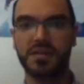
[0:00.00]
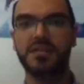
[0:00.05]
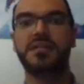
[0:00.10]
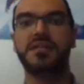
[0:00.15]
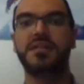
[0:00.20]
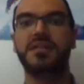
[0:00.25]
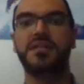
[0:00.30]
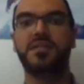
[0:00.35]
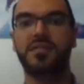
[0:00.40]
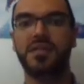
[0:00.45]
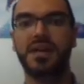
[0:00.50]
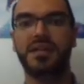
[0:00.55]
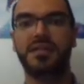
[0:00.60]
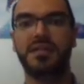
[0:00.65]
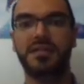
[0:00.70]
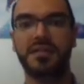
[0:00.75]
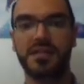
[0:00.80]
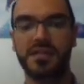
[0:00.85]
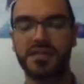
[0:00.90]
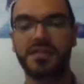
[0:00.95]
It's clear that
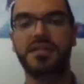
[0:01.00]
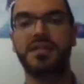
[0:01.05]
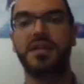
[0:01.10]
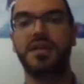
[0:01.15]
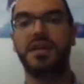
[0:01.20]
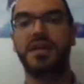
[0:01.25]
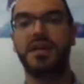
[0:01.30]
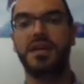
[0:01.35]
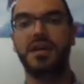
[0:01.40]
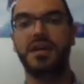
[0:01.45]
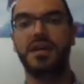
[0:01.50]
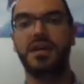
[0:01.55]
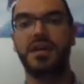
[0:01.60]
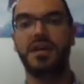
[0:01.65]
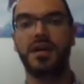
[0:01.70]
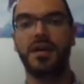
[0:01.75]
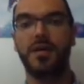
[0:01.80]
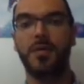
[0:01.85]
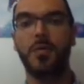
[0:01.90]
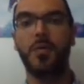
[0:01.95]
it is
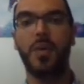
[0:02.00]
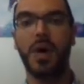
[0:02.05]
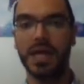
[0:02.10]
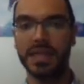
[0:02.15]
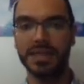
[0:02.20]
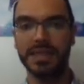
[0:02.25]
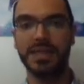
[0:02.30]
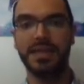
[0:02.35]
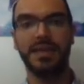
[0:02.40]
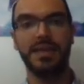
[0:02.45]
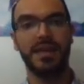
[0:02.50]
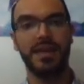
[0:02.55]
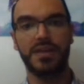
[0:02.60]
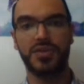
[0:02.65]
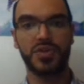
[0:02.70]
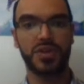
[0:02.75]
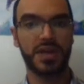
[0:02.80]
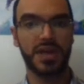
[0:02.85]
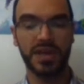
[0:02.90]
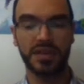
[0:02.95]
uh, one
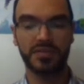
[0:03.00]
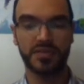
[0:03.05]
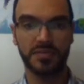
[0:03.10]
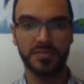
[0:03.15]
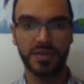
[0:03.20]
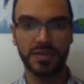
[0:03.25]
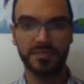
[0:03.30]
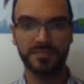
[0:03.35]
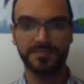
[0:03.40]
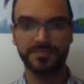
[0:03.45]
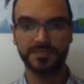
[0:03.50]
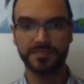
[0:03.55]
edge colorable.